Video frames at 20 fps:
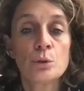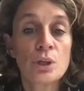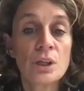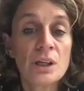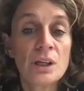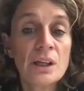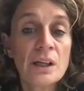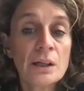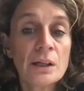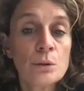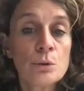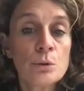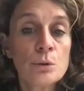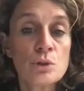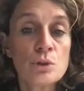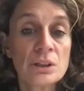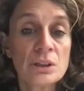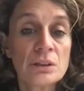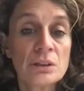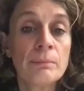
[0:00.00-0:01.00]
The main
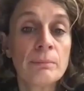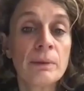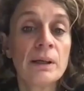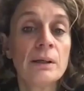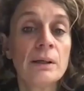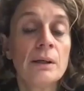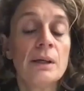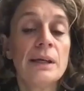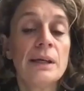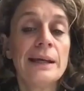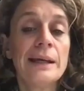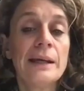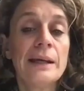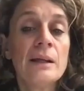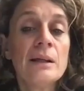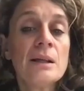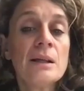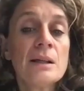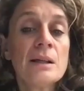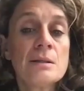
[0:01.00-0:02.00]
issue is the
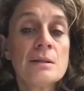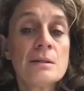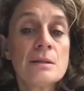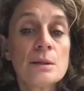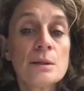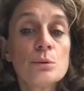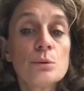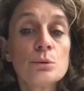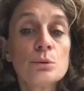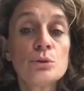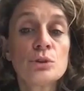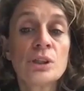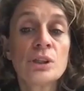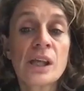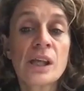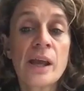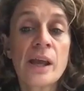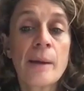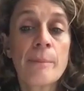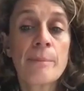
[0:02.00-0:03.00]
conflict and
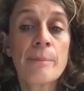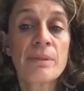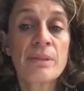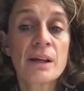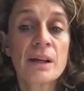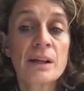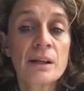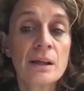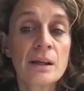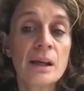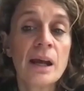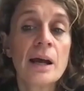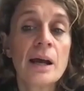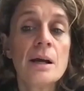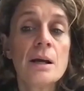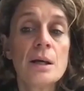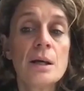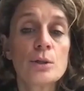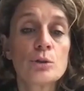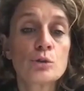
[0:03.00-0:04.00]
disobedience
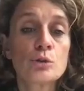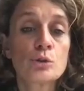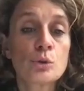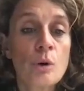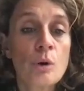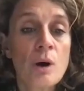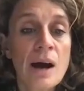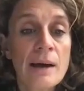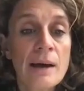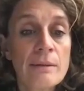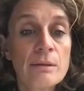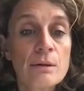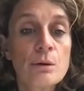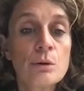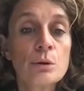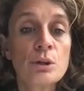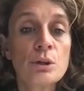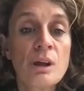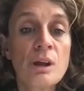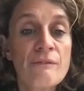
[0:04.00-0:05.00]
against the
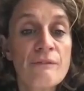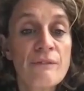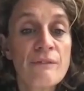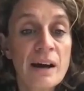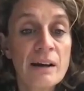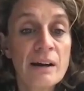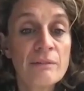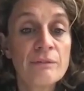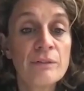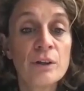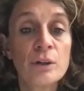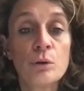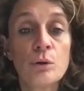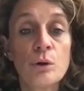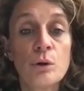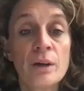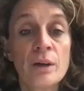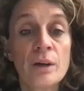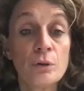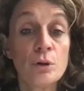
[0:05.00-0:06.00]
unjust and barbaric
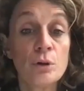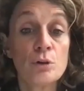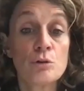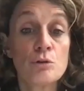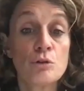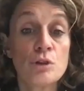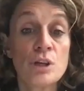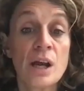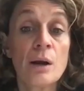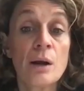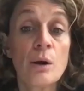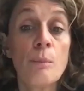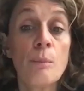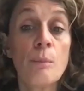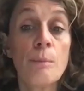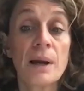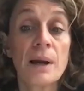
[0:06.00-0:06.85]
EU framework.